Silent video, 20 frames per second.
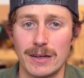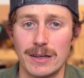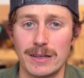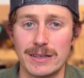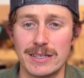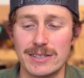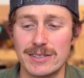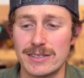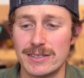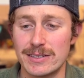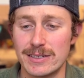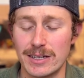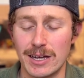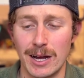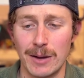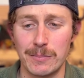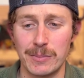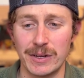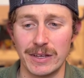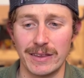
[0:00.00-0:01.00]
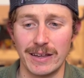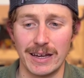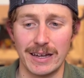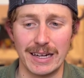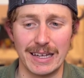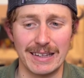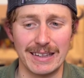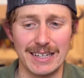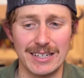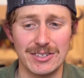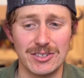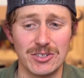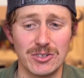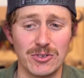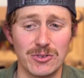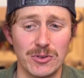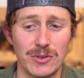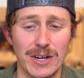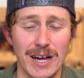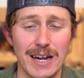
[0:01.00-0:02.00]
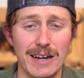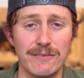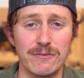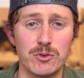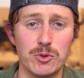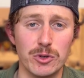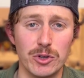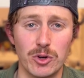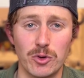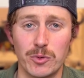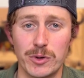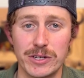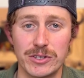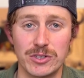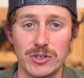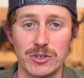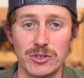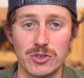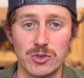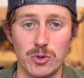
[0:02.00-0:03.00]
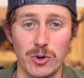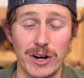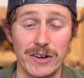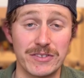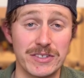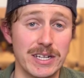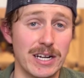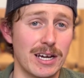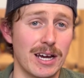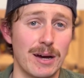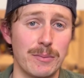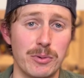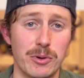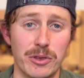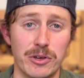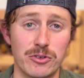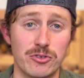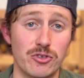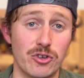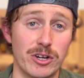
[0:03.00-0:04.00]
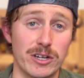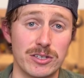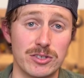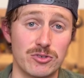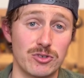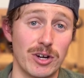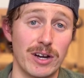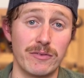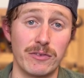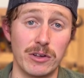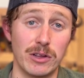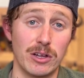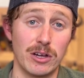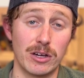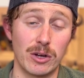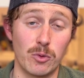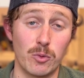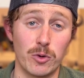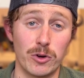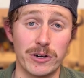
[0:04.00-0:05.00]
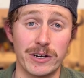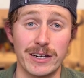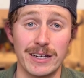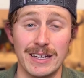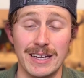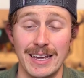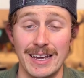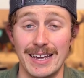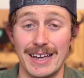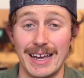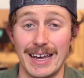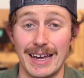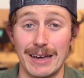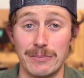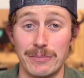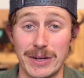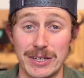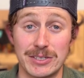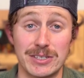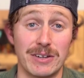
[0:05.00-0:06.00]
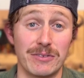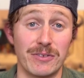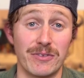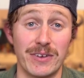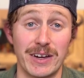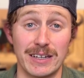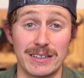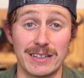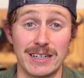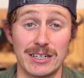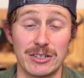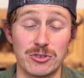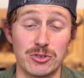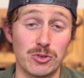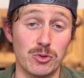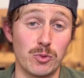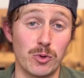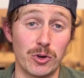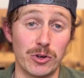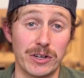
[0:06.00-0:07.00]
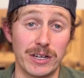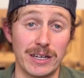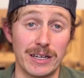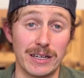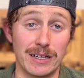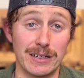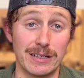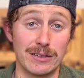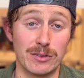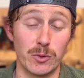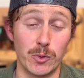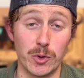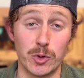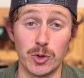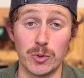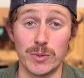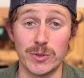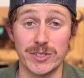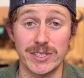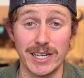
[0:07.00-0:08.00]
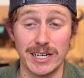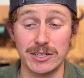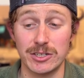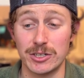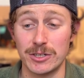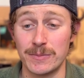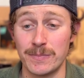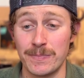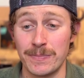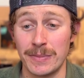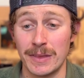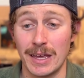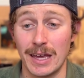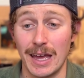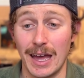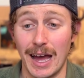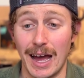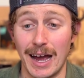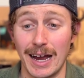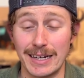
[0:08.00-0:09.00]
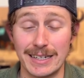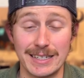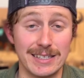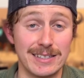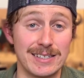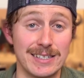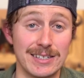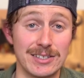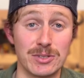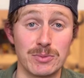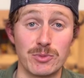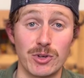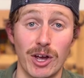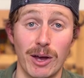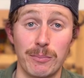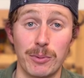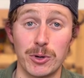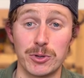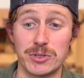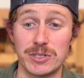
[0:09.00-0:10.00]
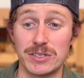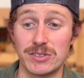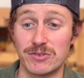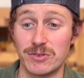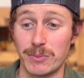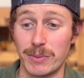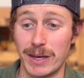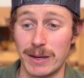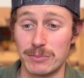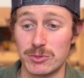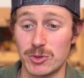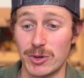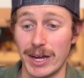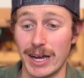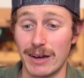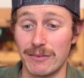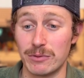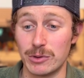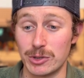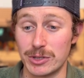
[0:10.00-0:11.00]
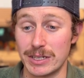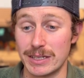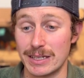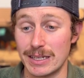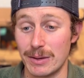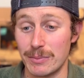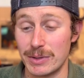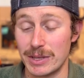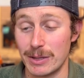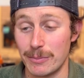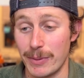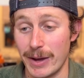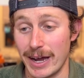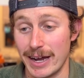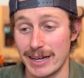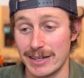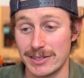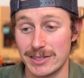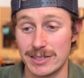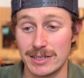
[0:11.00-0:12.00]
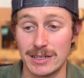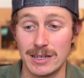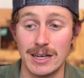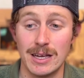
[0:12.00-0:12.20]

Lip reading: This is a company that, unless you're kind of doing your research, or I've seen a couple of their trucks driving along to work, and based off the fact that I do work in the renewable sector, I did see some job postings from them, so I have looked at them in the past.